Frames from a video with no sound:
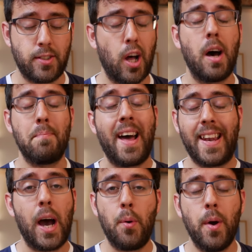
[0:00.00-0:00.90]
star
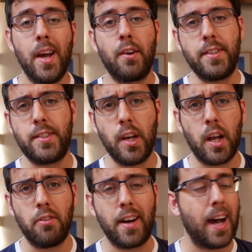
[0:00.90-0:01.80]
man now,
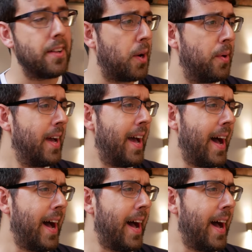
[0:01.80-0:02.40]
Cristiano Ronaldo.